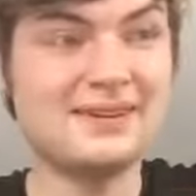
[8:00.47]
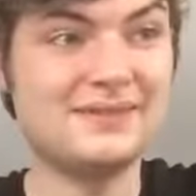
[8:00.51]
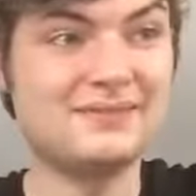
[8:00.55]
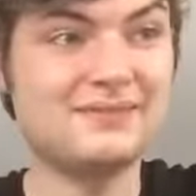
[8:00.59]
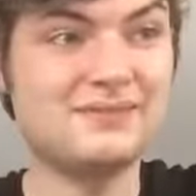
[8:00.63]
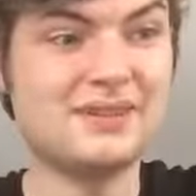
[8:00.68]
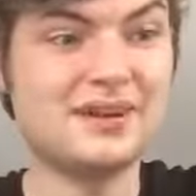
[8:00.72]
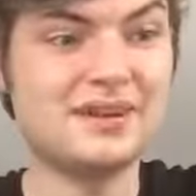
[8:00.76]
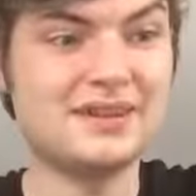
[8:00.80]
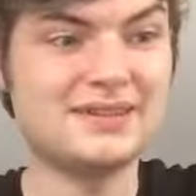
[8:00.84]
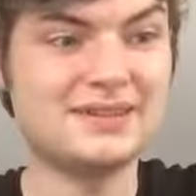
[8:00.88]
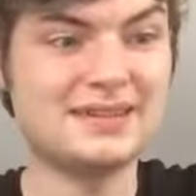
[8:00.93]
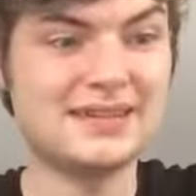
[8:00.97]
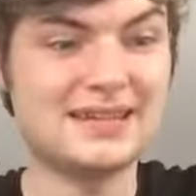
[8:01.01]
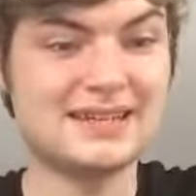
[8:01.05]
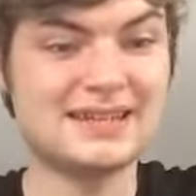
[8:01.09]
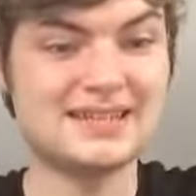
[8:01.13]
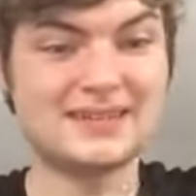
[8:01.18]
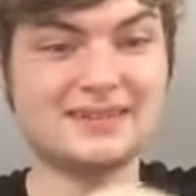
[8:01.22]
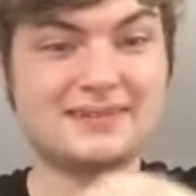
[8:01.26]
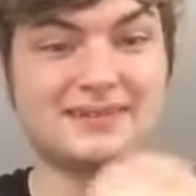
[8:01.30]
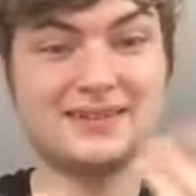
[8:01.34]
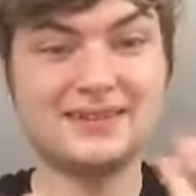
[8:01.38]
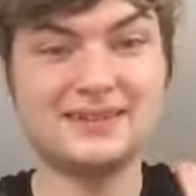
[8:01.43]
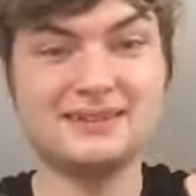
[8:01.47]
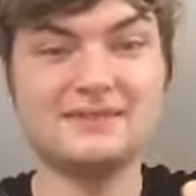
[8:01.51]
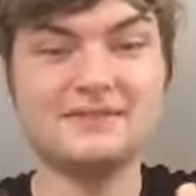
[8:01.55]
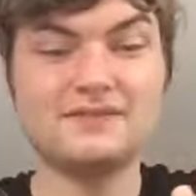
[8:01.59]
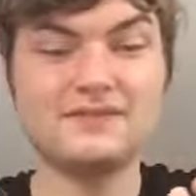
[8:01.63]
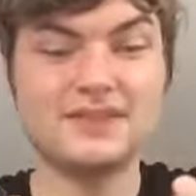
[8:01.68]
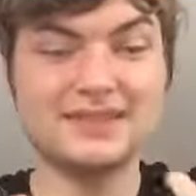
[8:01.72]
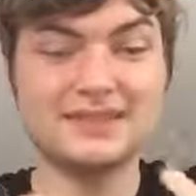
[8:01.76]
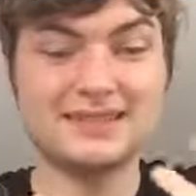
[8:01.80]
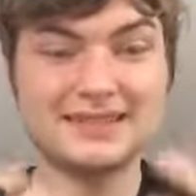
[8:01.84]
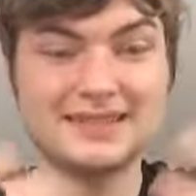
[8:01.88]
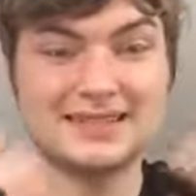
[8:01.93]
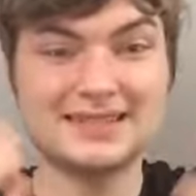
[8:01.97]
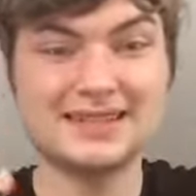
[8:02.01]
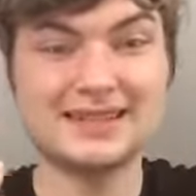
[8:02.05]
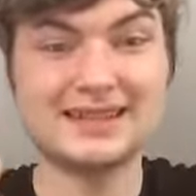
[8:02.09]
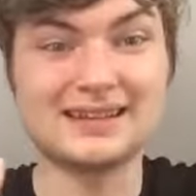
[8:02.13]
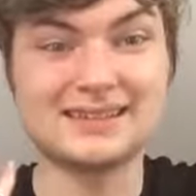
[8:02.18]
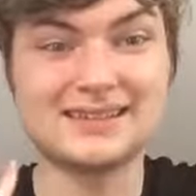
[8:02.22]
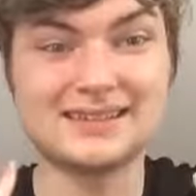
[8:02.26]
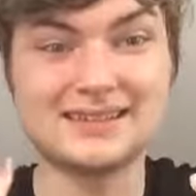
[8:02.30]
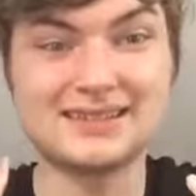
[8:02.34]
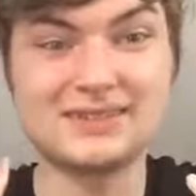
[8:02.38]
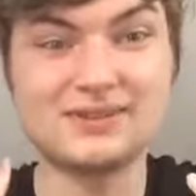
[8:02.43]
him one day." So he convinces
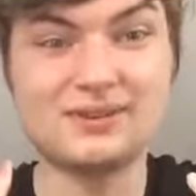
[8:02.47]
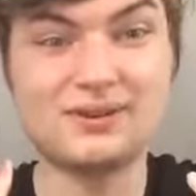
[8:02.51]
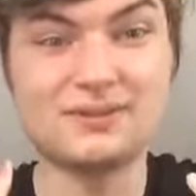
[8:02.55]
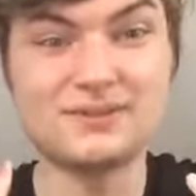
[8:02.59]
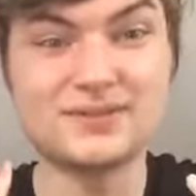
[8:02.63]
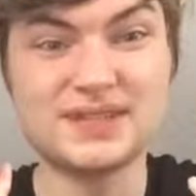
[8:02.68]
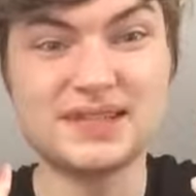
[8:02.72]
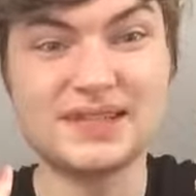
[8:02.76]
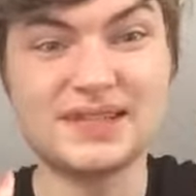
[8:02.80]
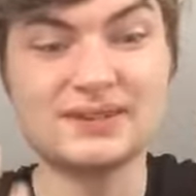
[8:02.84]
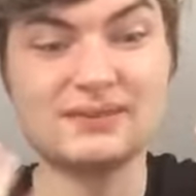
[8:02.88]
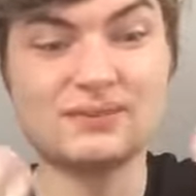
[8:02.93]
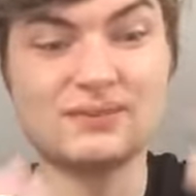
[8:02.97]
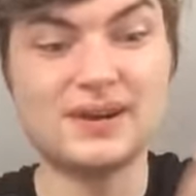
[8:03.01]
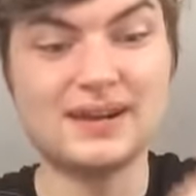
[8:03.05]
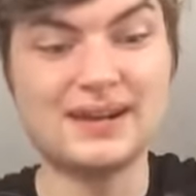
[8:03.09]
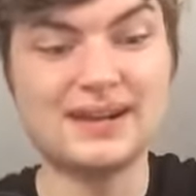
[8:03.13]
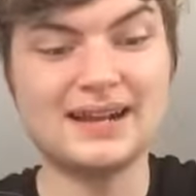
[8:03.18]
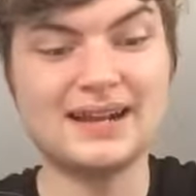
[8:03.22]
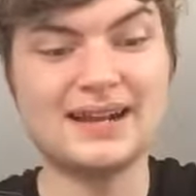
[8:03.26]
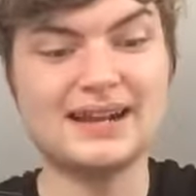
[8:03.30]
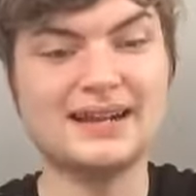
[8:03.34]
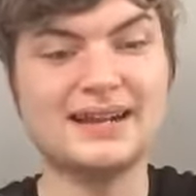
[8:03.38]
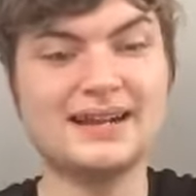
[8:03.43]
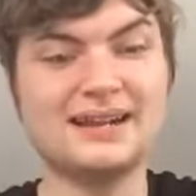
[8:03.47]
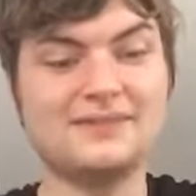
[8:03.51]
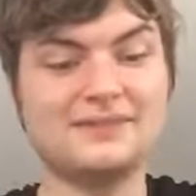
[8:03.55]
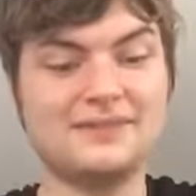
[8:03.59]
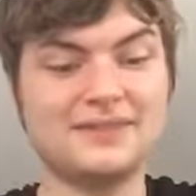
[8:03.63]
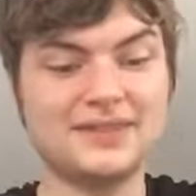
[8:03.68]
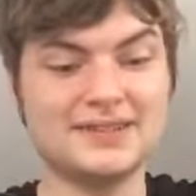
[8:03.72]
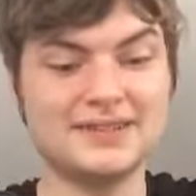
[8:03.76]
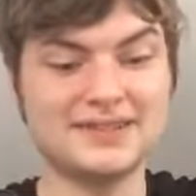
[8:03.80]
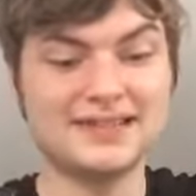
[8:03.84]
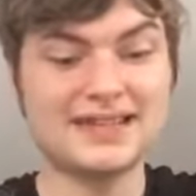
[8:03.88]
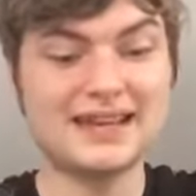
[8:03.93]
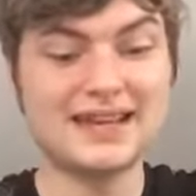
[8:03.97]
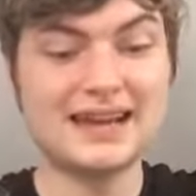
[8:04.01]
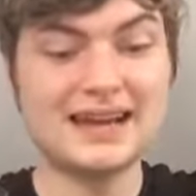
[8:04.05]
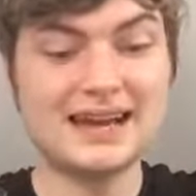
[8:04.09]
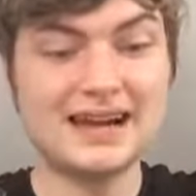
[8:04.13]
her to go off to the Grey Havens.